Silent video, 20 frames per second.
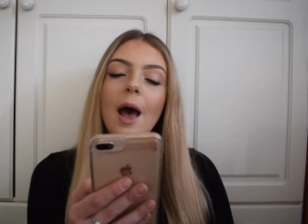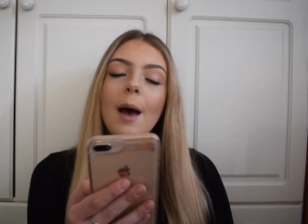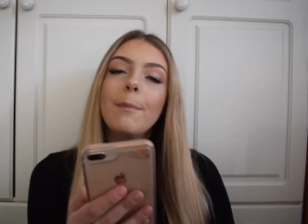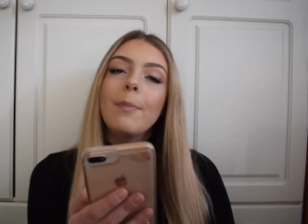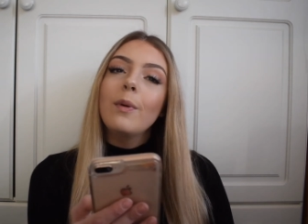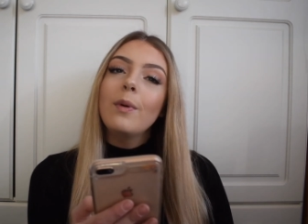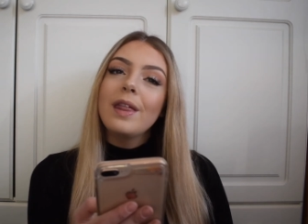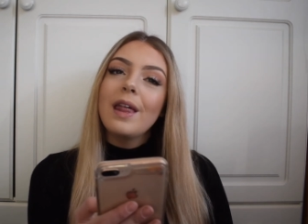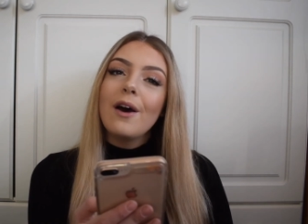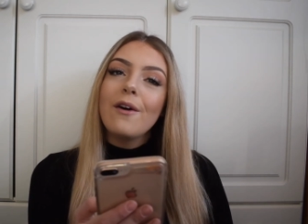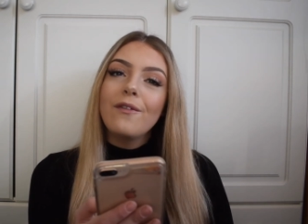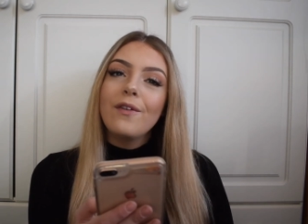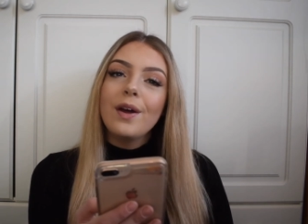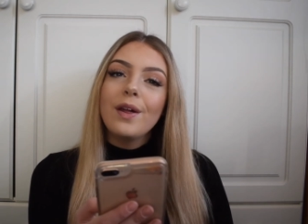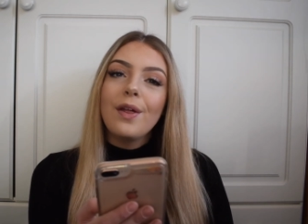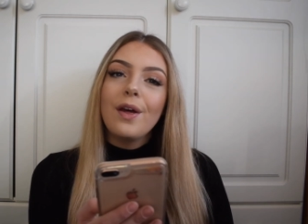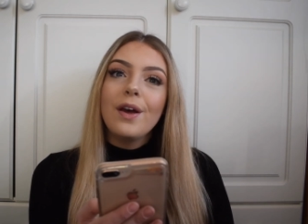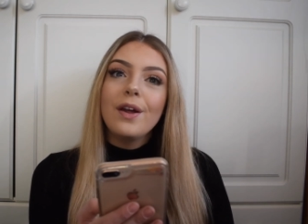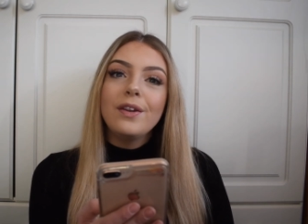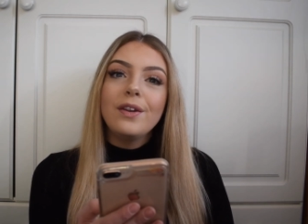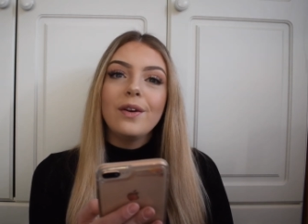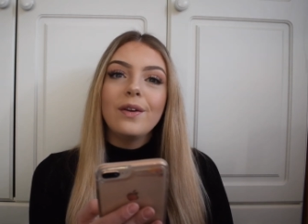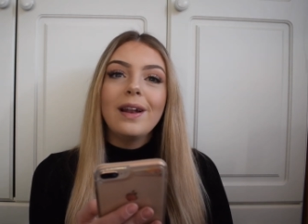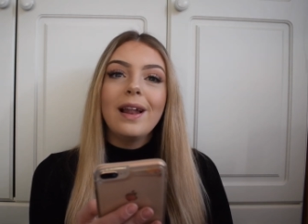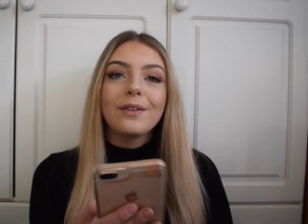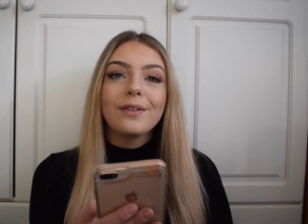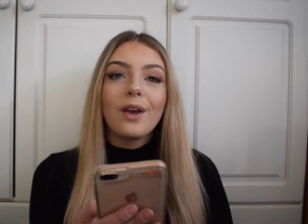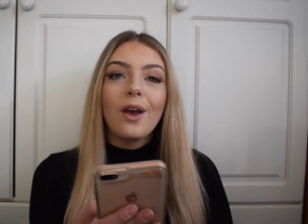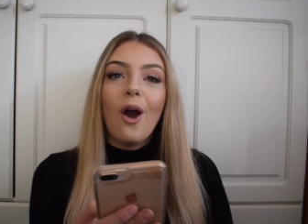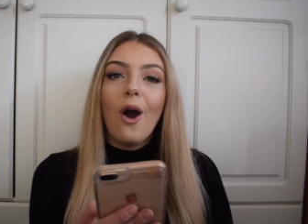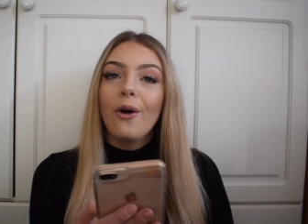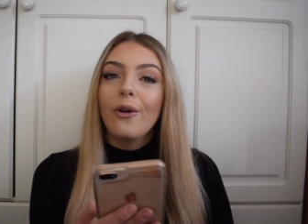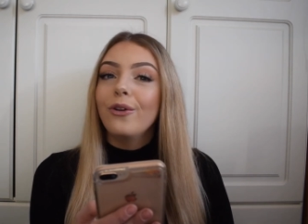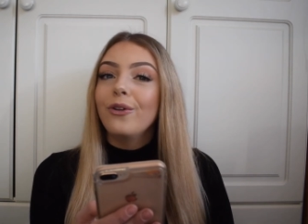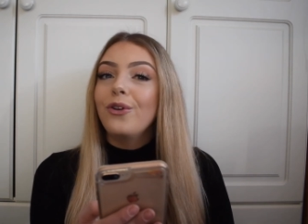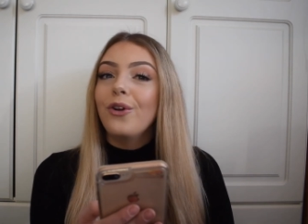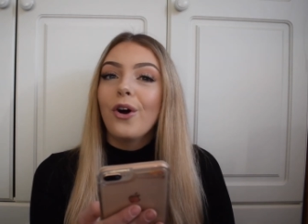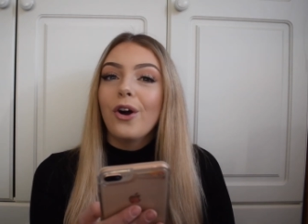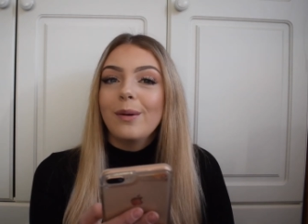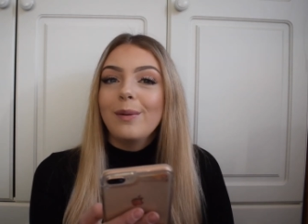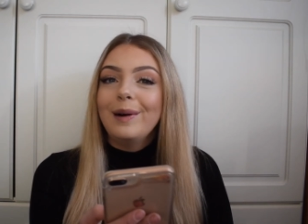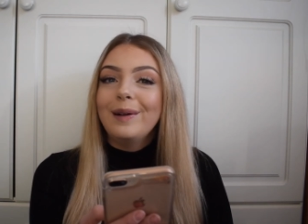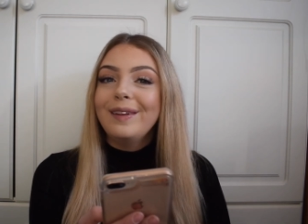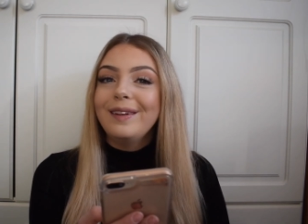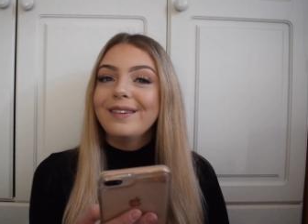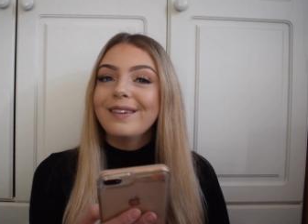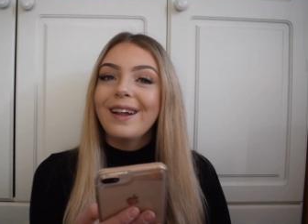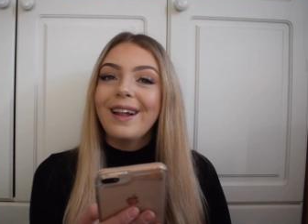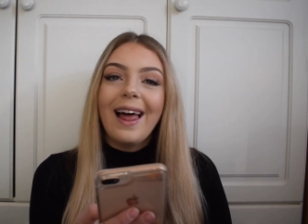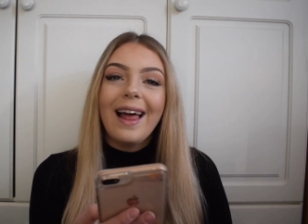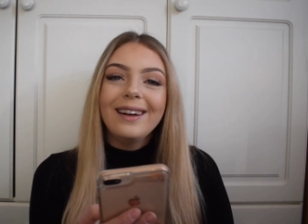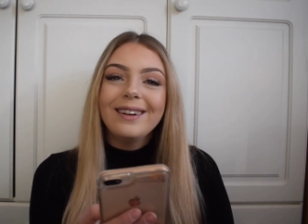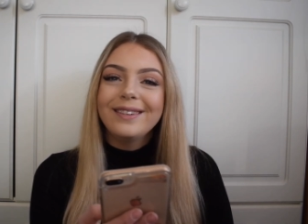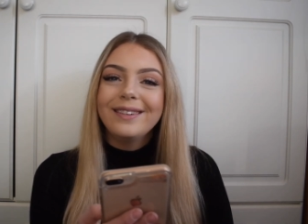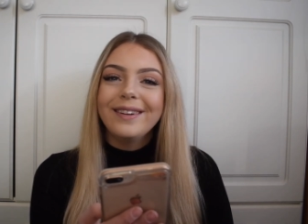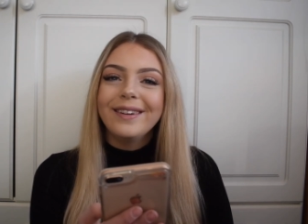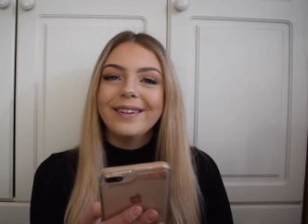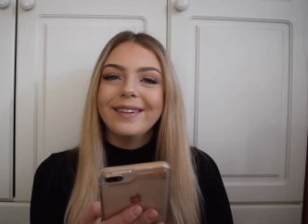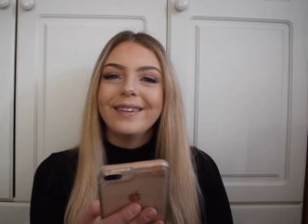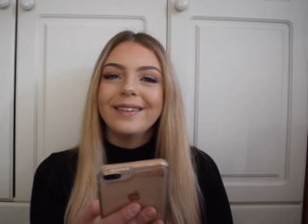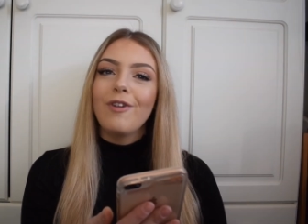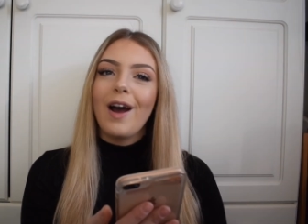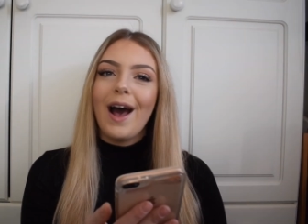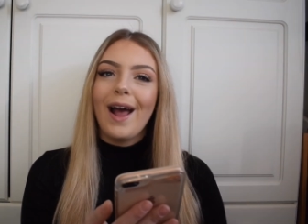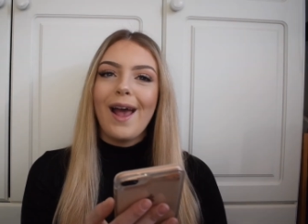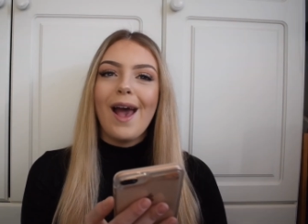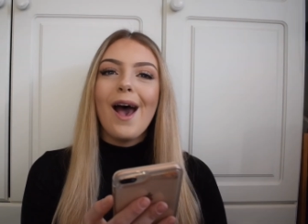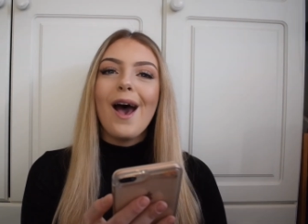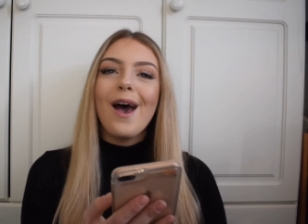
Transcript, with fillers: But without further ado, let's get on and talk about these collections. Right,